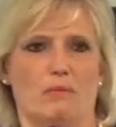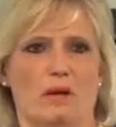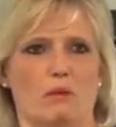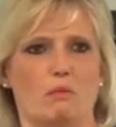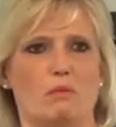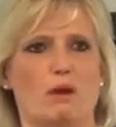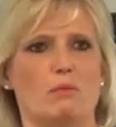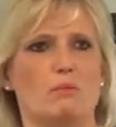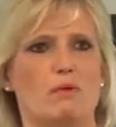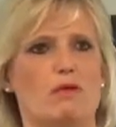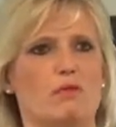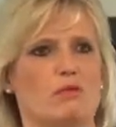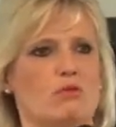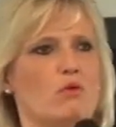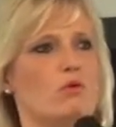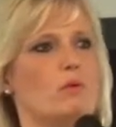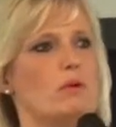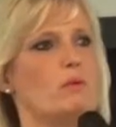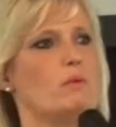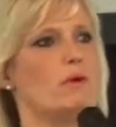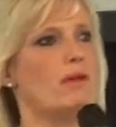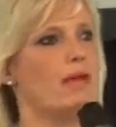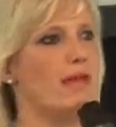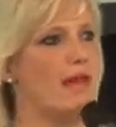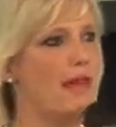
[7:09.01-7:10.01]
And when we thought we
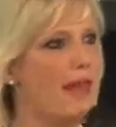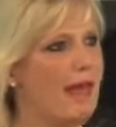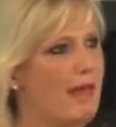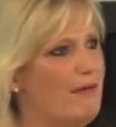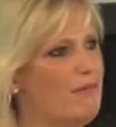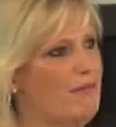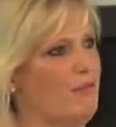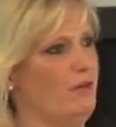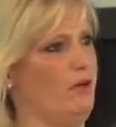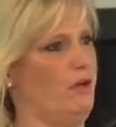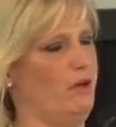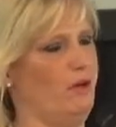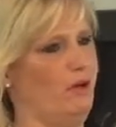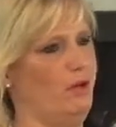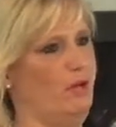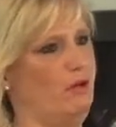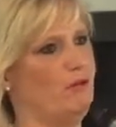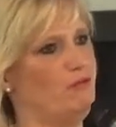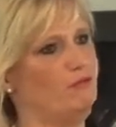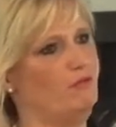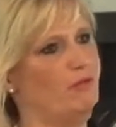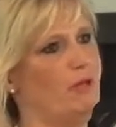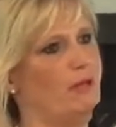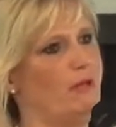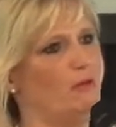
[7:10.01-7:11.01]
would never
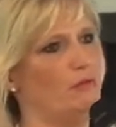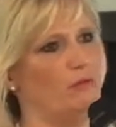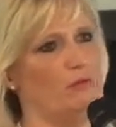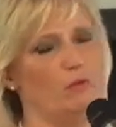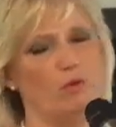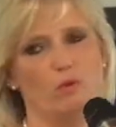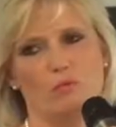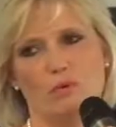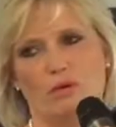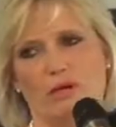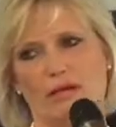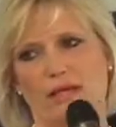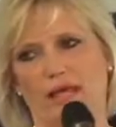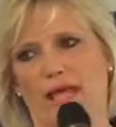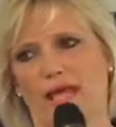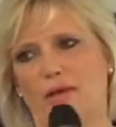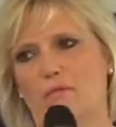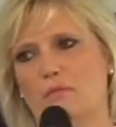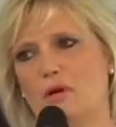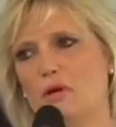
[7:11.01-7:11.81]
feel normal again,